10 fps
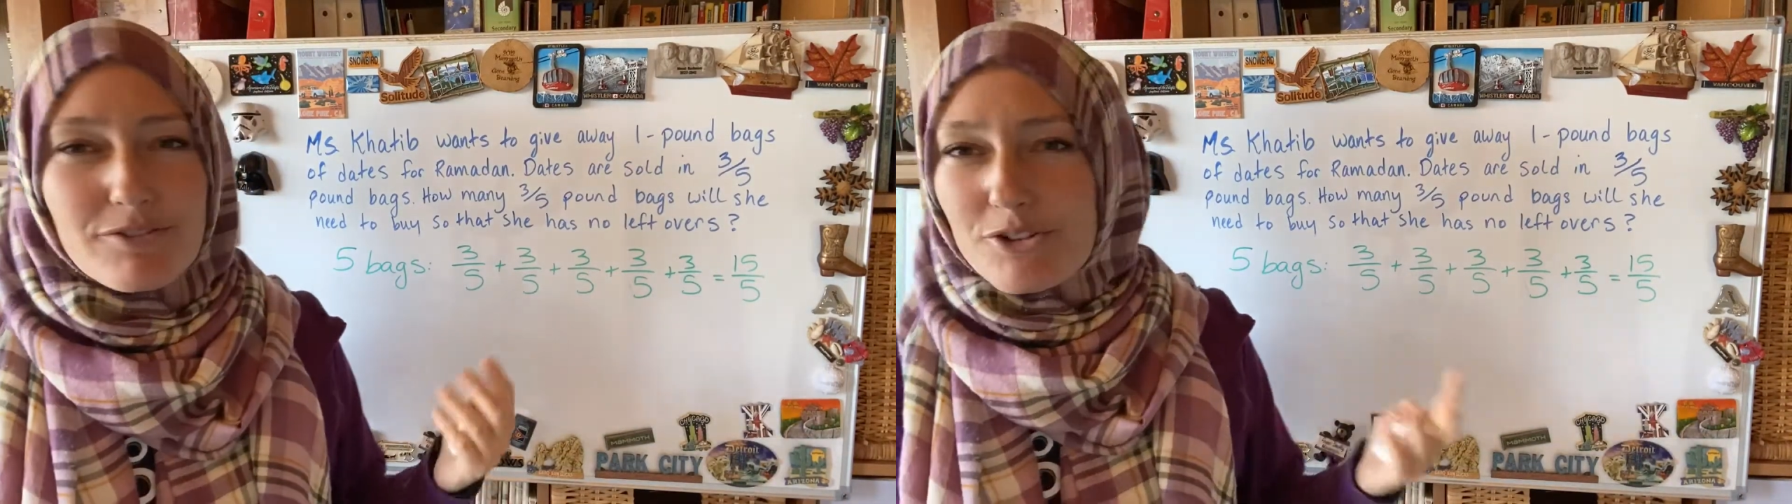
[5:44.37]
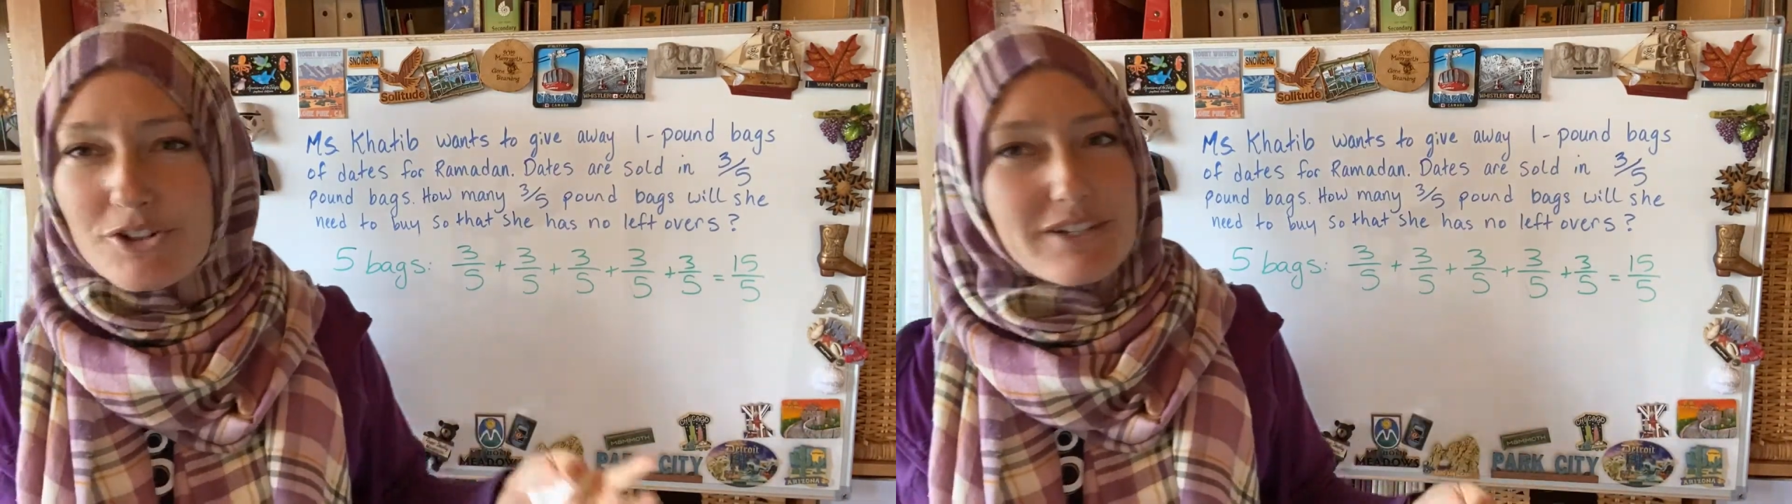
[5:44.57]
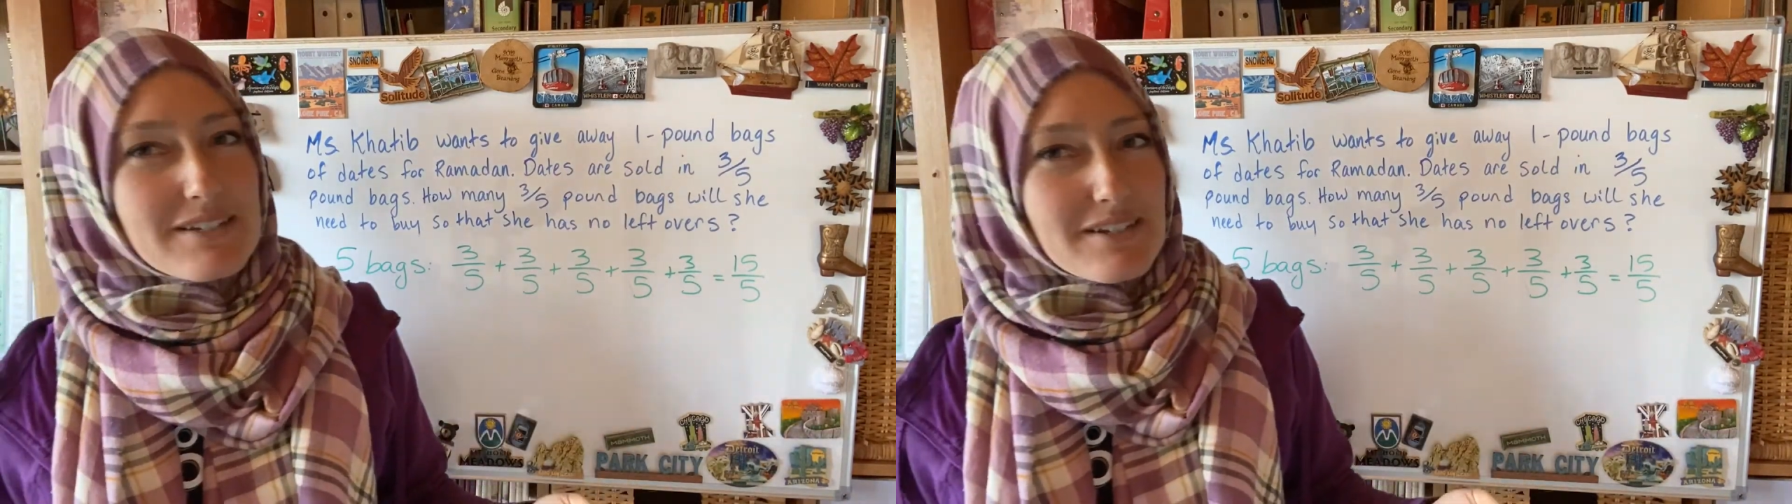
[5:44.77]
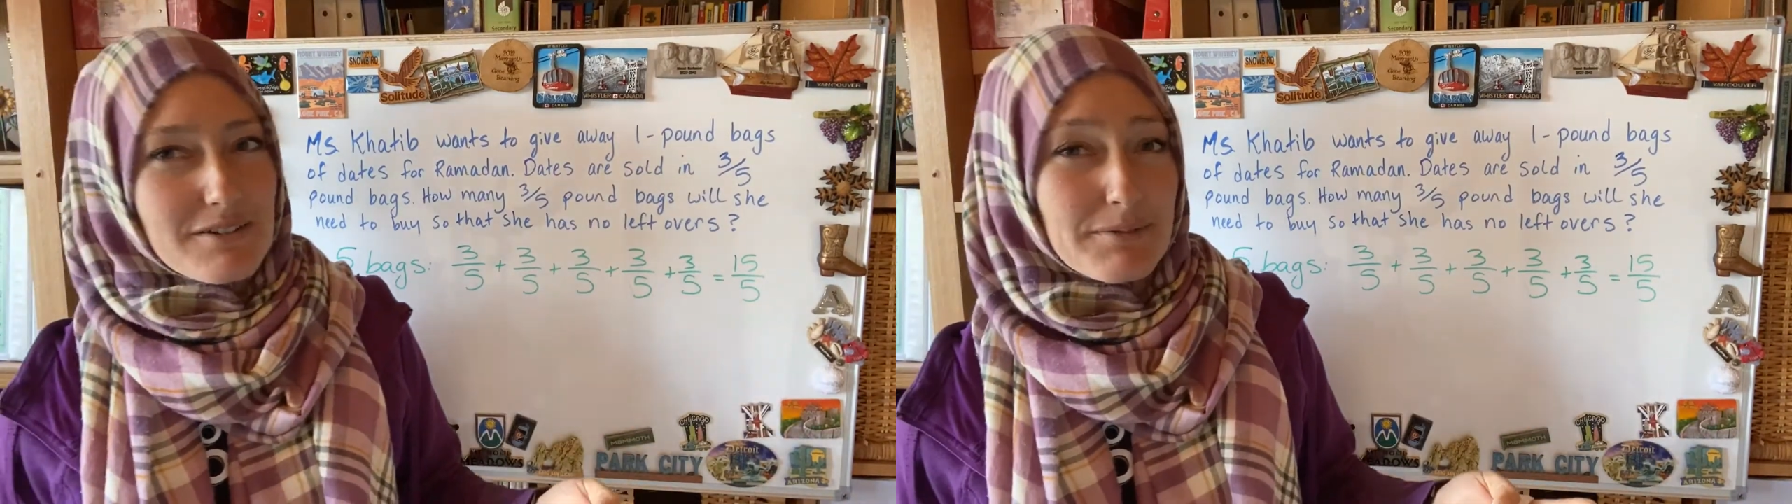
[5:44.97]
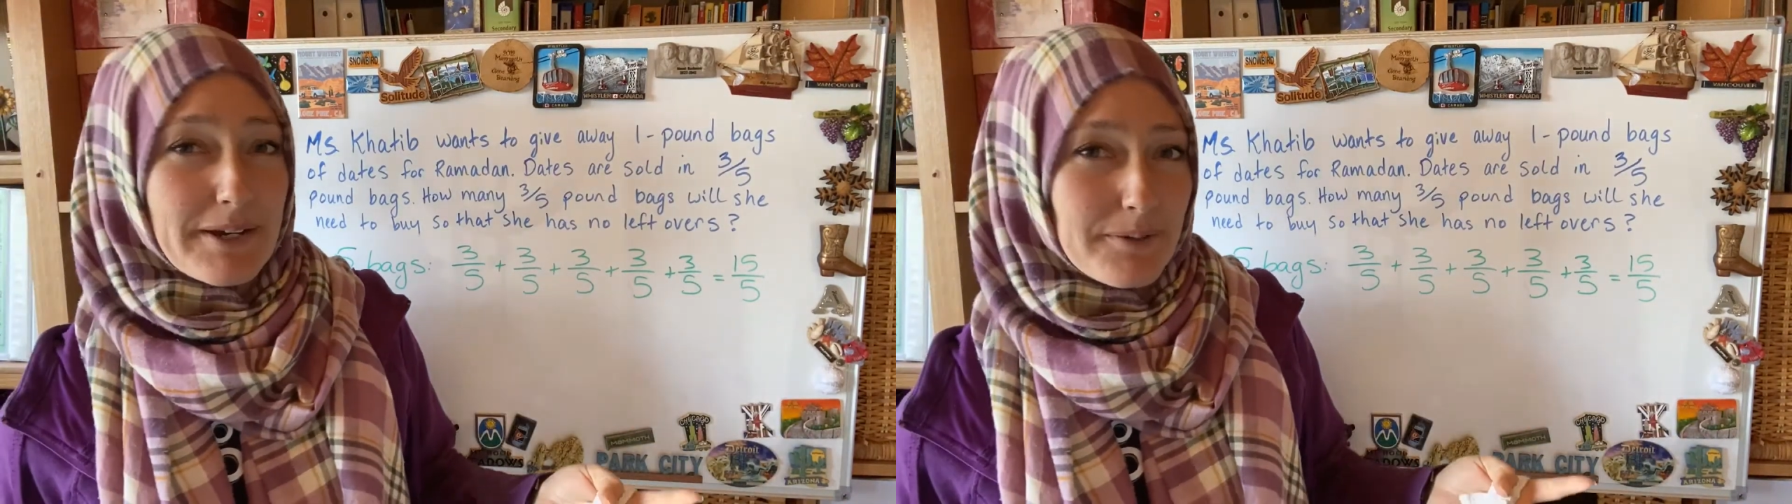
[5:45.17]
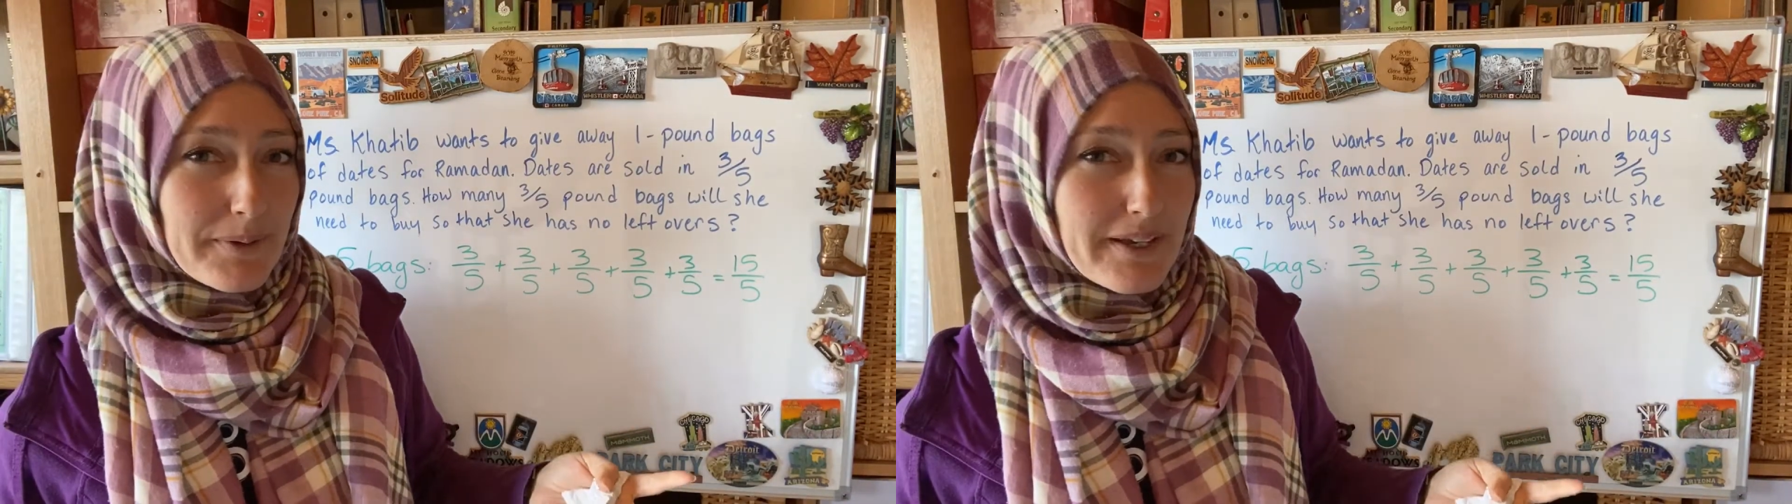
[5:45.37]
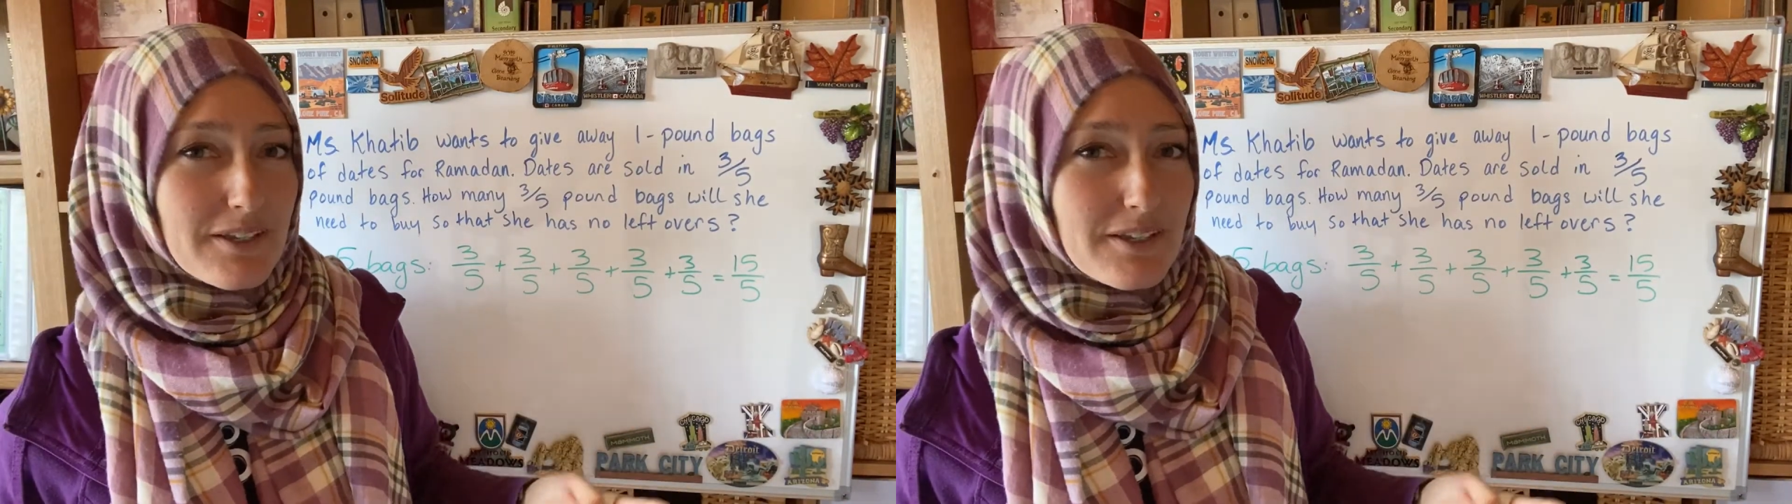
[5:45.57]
you couldn't tell right away,